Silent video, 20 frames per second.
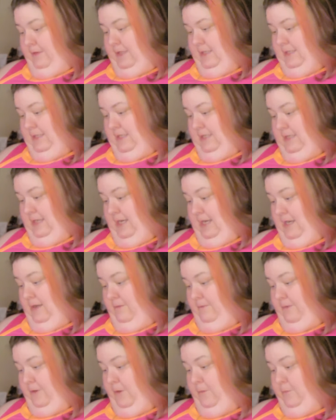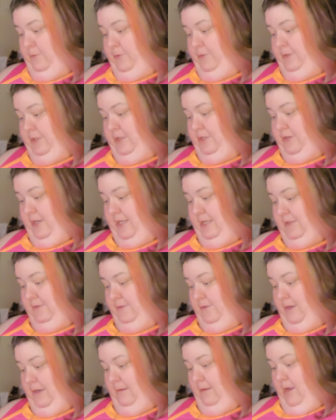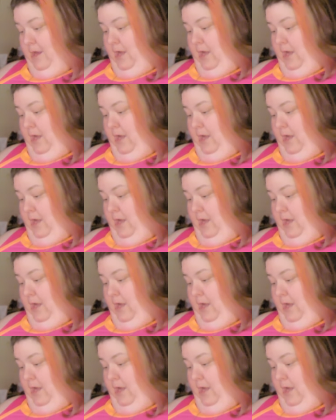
doesn't need a full moon to transform.